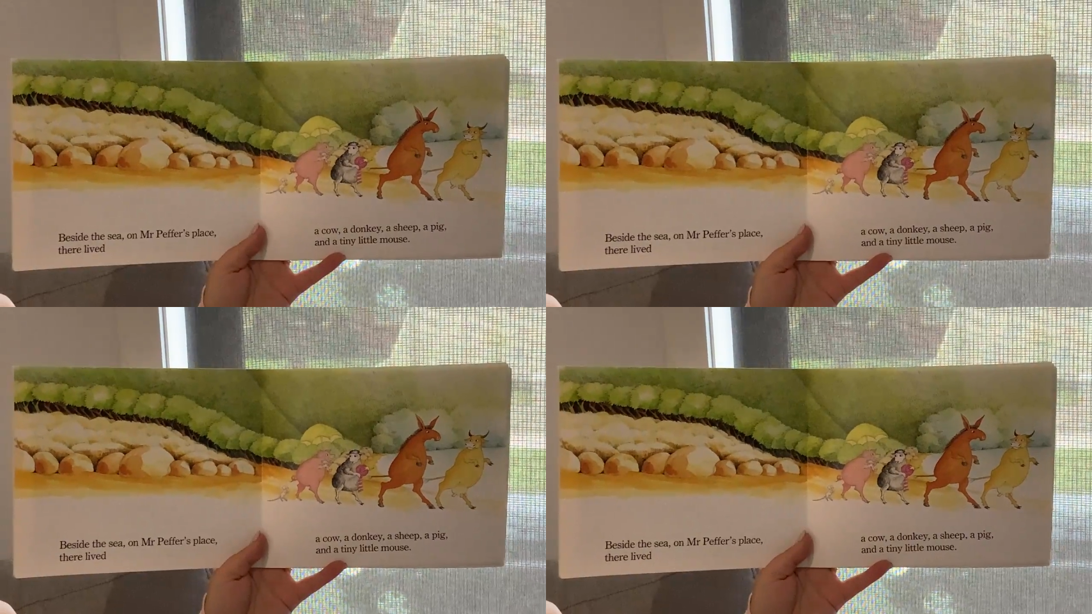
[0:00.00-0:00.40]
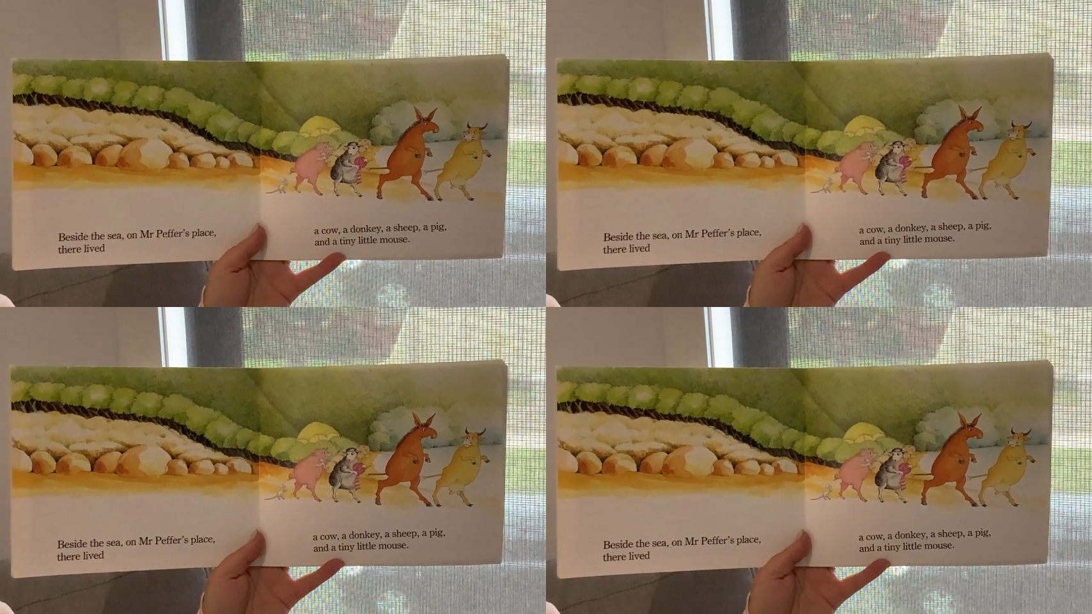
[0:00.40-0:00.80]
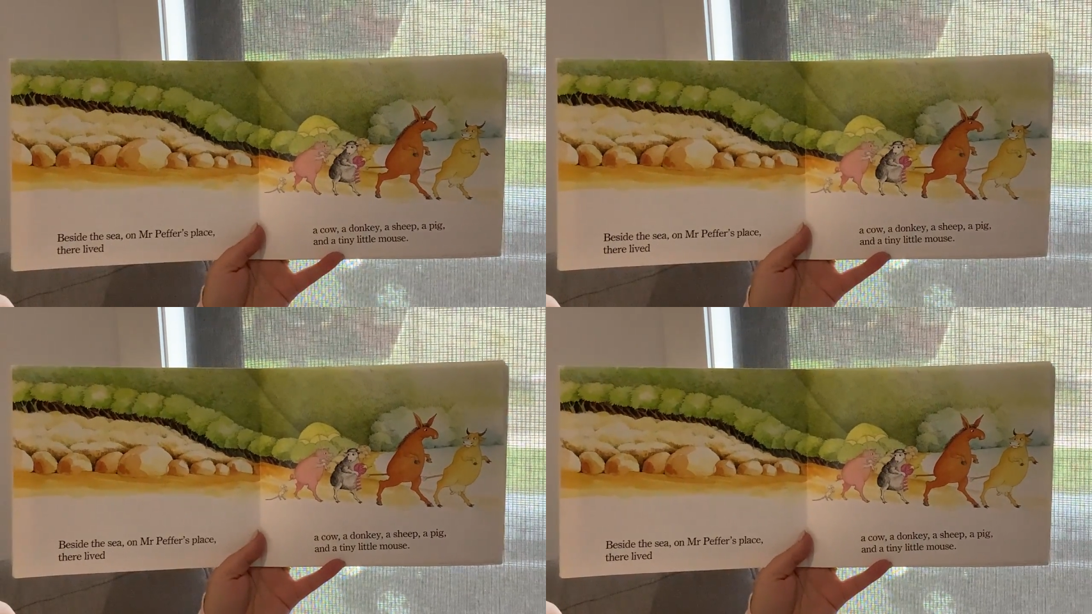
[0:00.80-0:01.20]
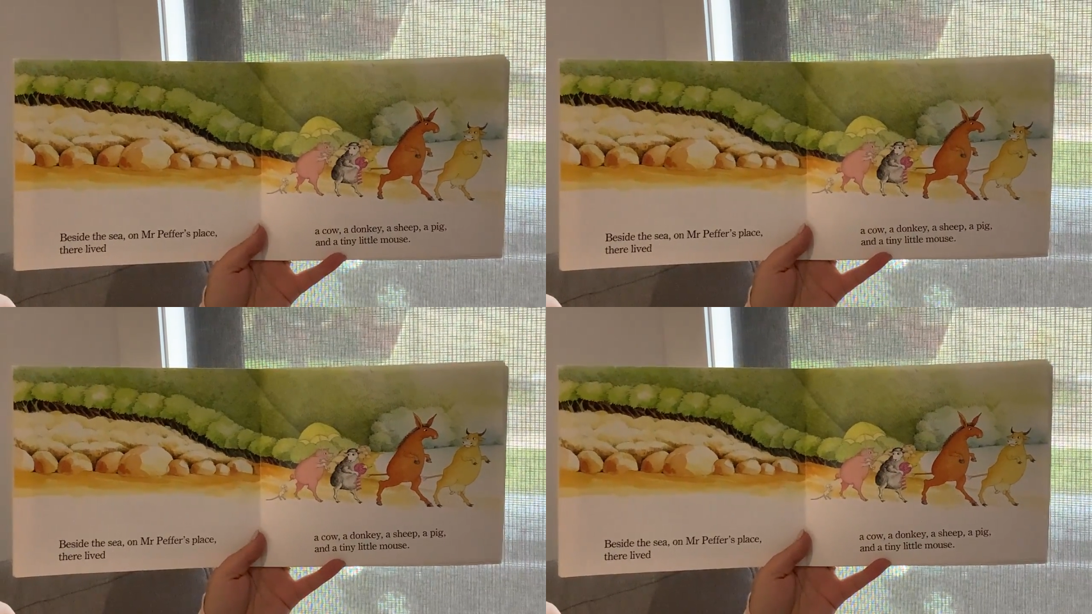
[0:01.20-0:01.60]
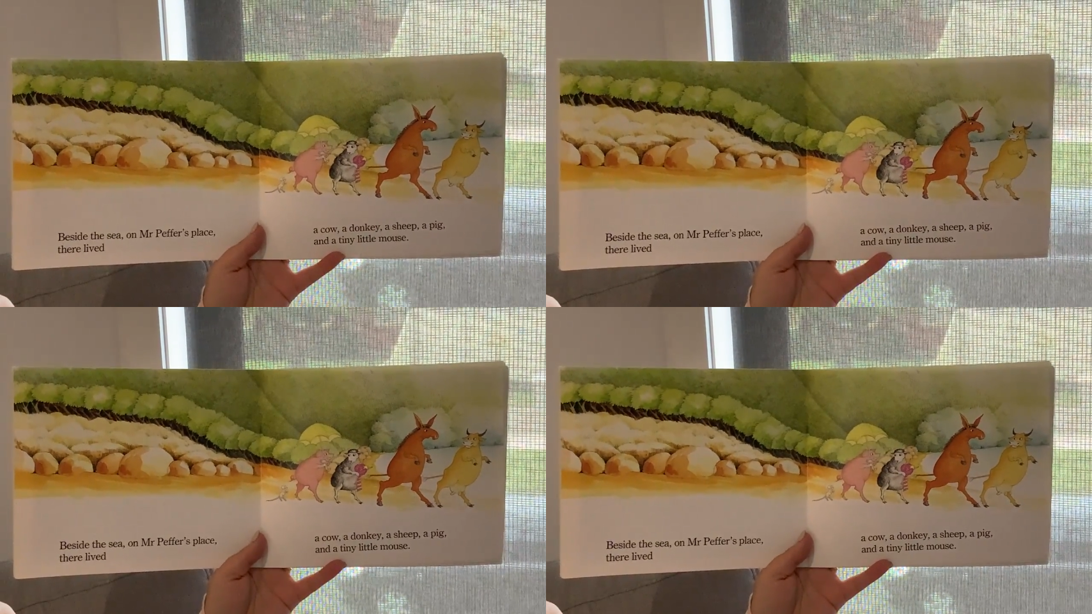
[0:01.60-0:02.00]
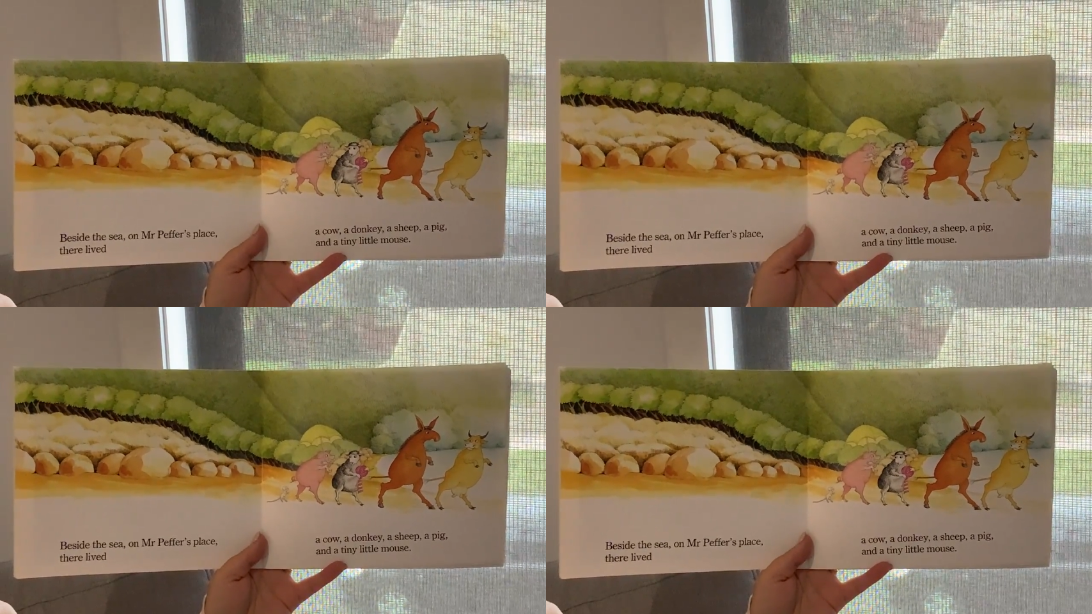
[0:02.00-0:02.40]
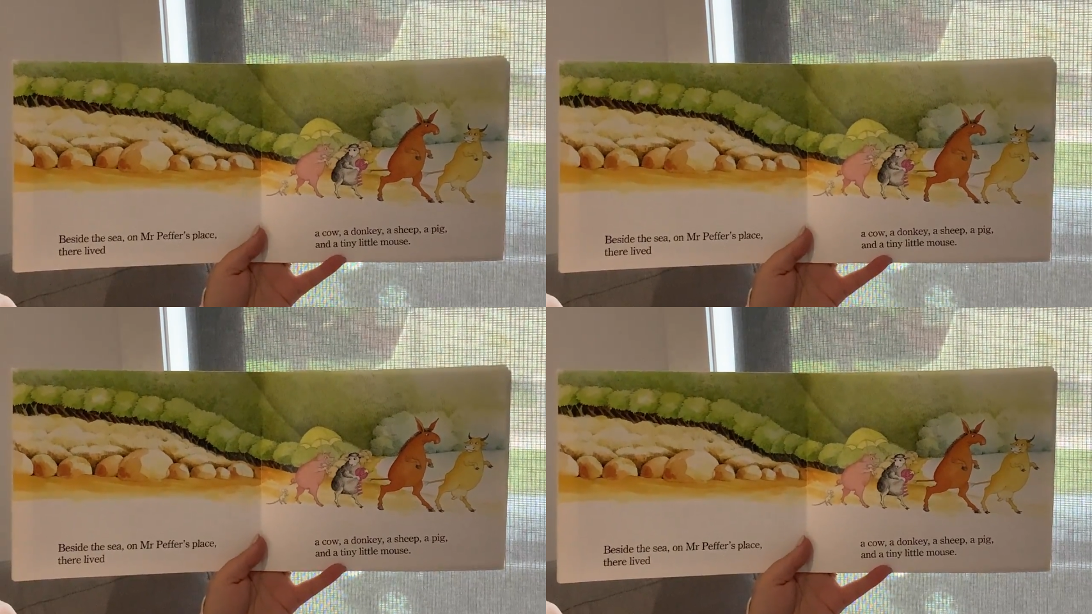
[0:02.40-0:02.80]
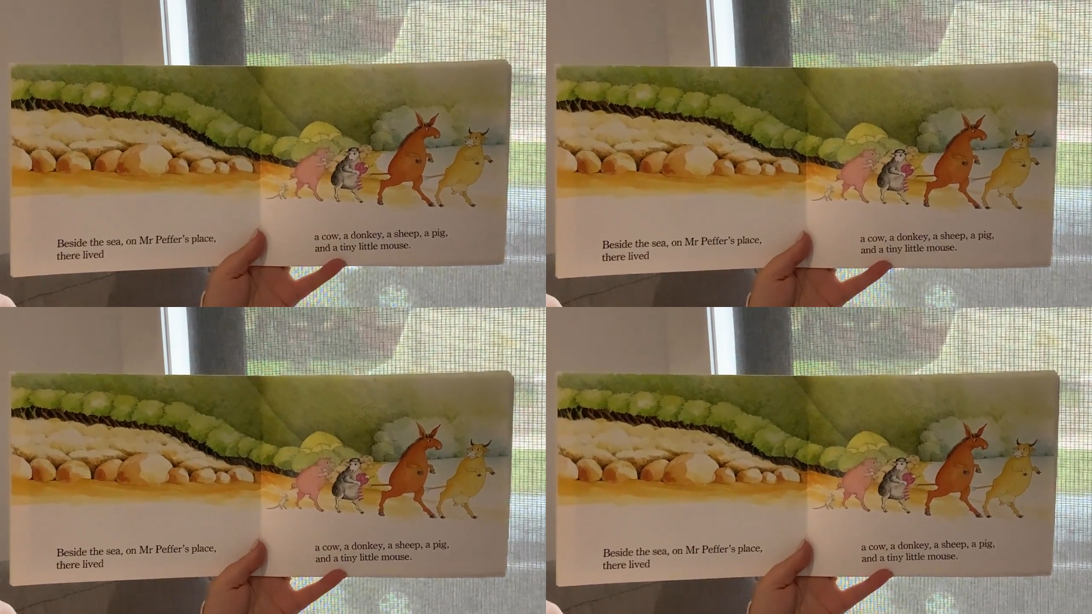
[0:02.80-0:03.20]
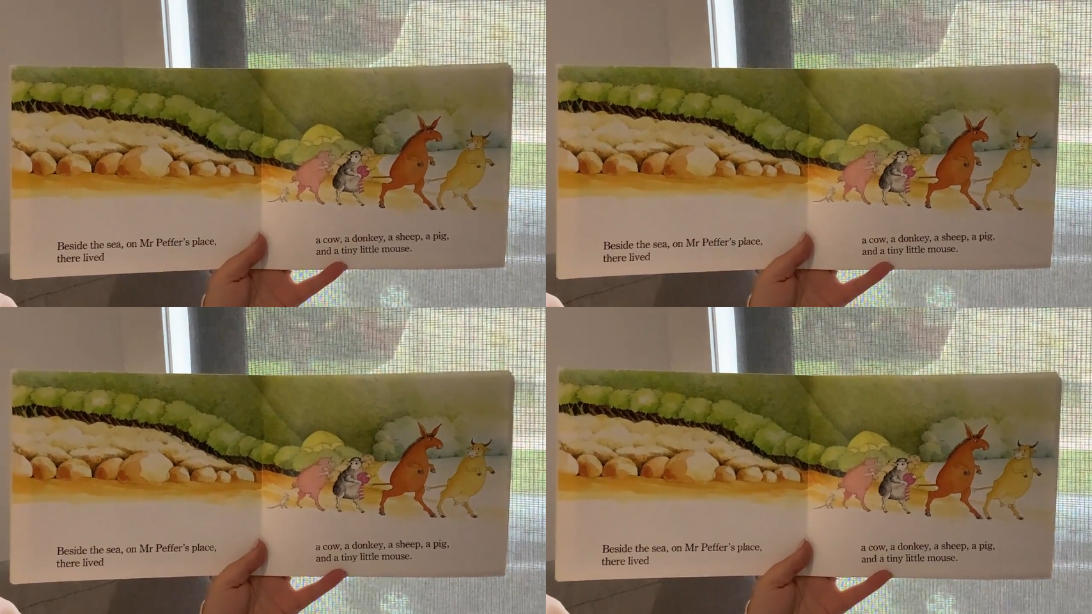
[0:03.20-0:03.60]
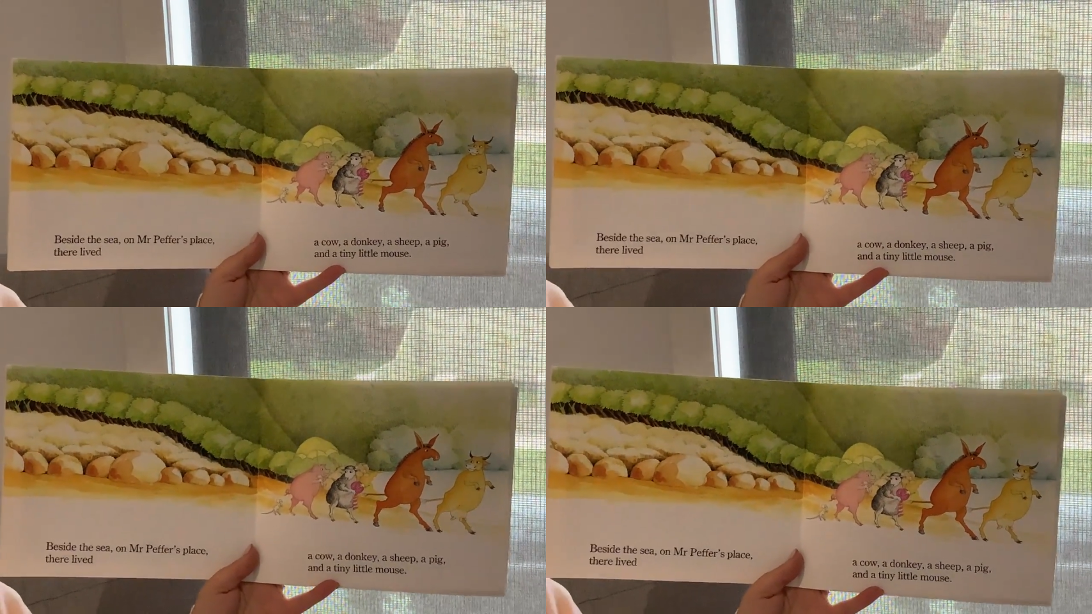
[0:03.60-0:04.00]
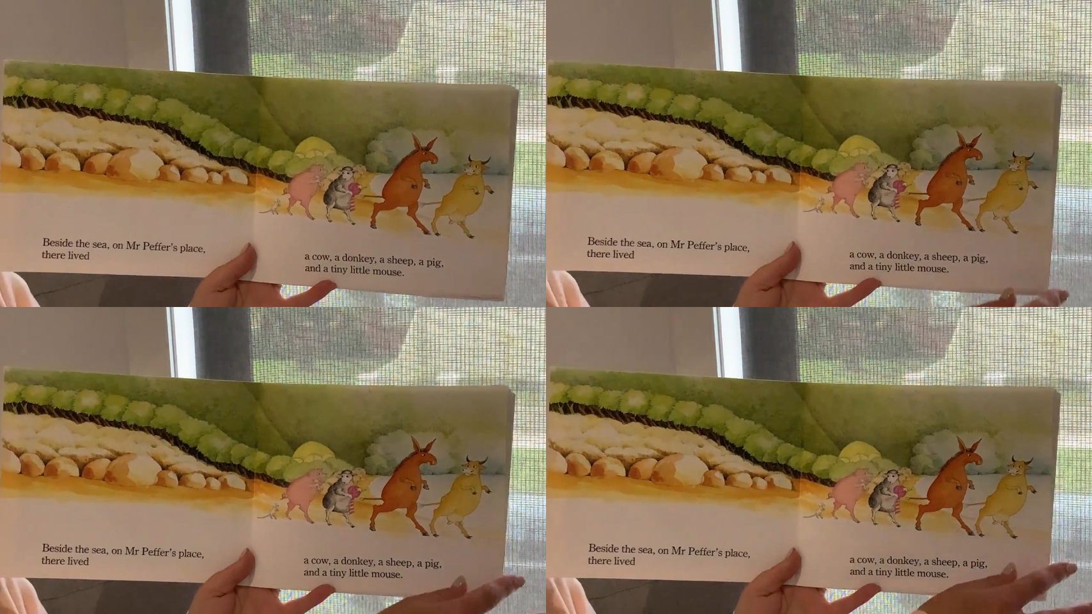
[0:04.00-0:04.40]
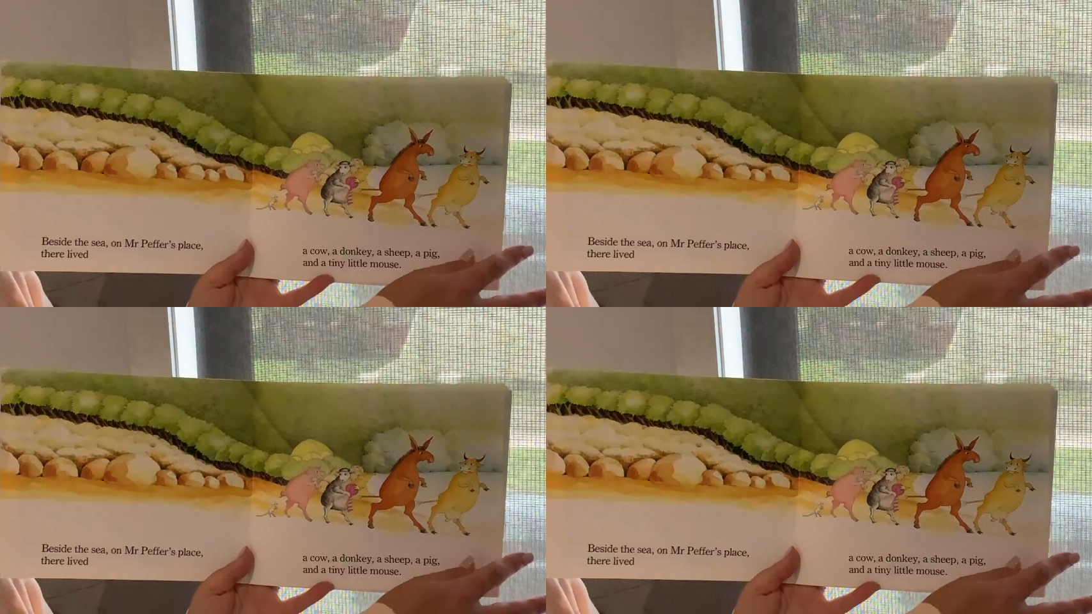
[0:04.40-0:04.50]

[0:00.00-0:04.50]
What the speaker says: (no speaker visible)